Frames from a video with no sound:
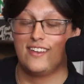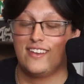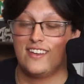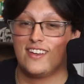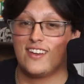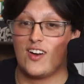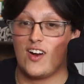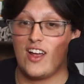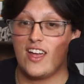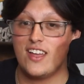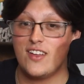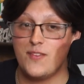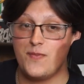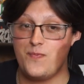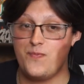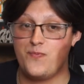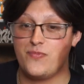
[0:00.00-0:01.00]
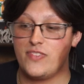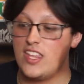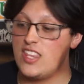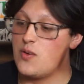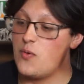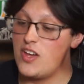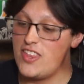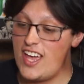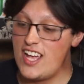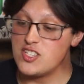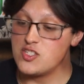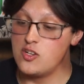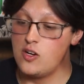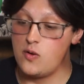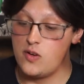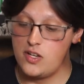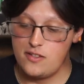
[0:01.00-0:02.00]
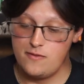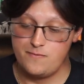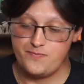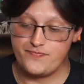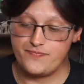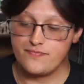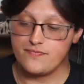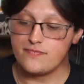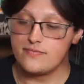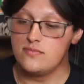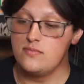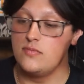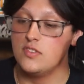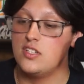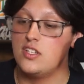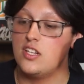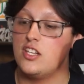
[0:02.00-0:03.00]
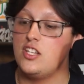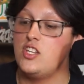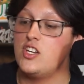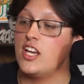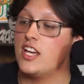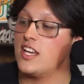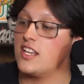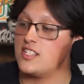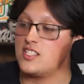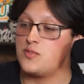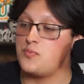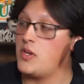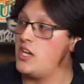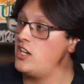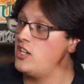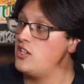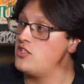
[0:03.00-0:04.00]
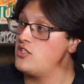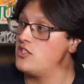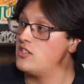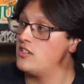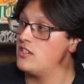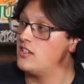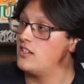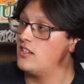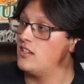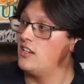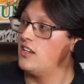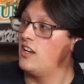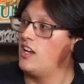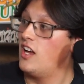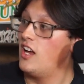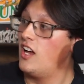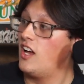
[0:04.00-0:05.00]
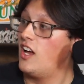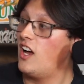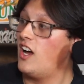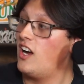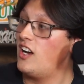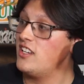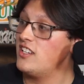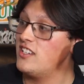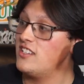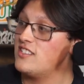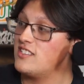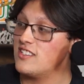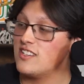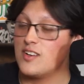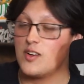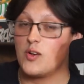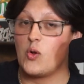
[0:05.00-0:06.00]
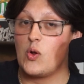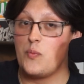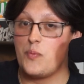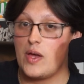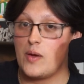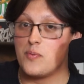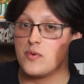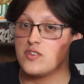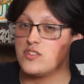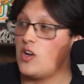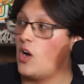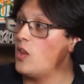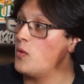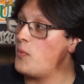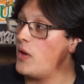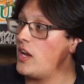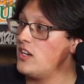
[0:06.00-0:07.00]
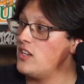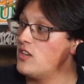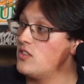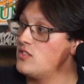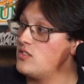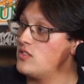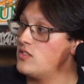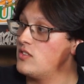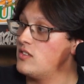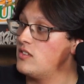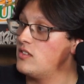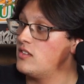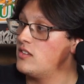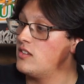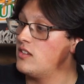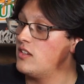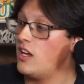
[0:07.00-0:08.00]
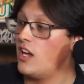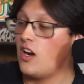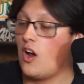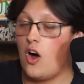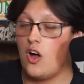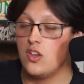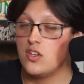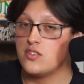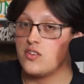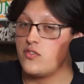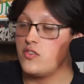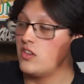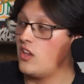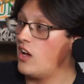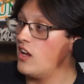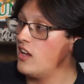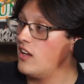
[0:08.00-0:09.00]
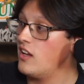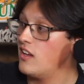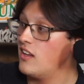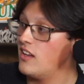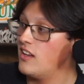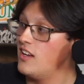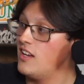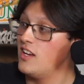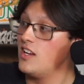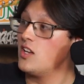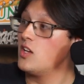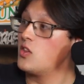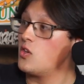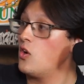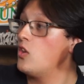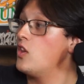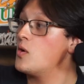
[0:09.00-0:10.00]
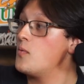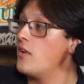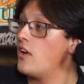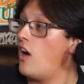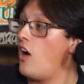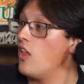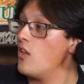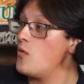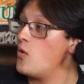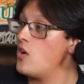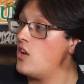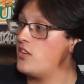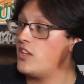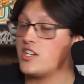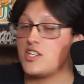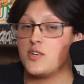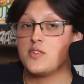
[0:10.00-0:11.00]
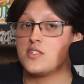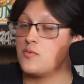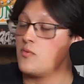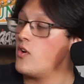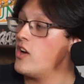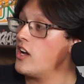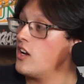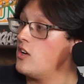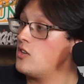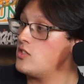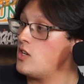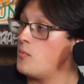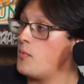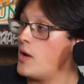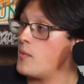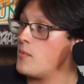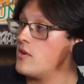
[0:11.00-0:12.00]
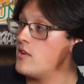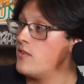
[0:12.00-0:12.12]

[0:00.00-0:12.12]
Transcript: Alright? And then while that's going, you get spinach, onions, green peppers, jalapenos, and olives if you like. You throw a little bit of olive oil on that shit with some oregano, salt, and pepper.